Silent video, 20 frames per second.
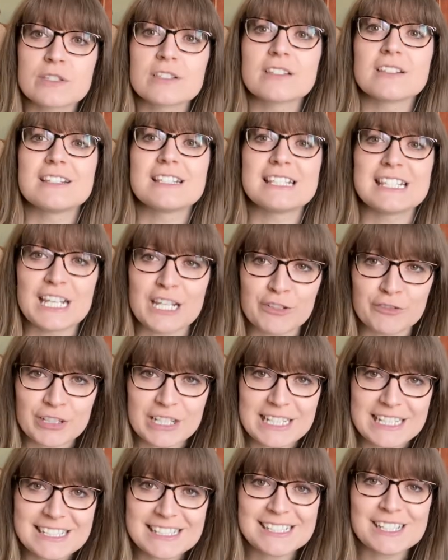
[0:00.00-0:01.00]

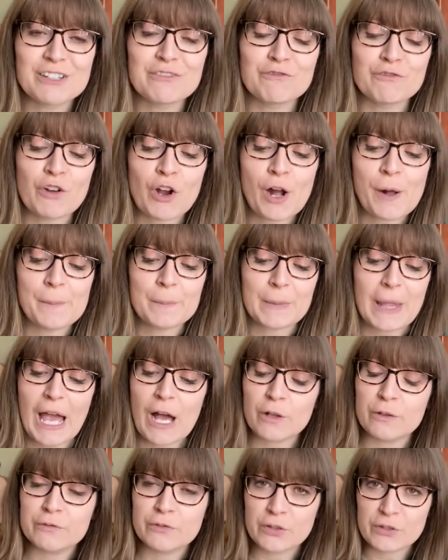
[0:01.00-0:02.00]
series from
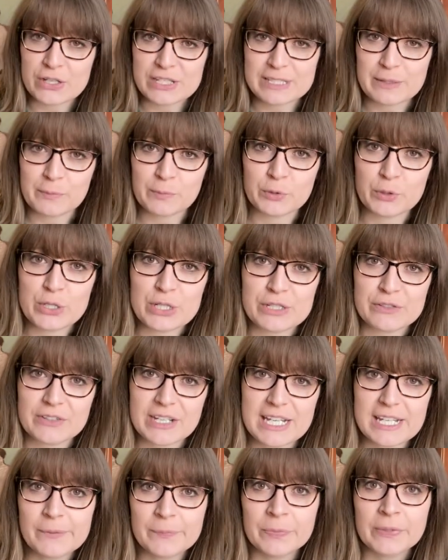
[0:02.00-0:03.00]
Forest
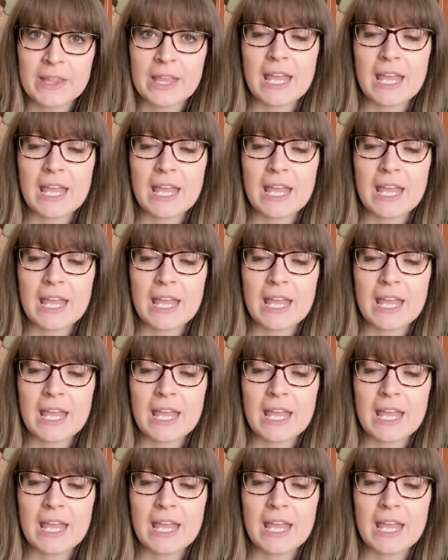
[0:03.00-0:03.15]
Embroidery.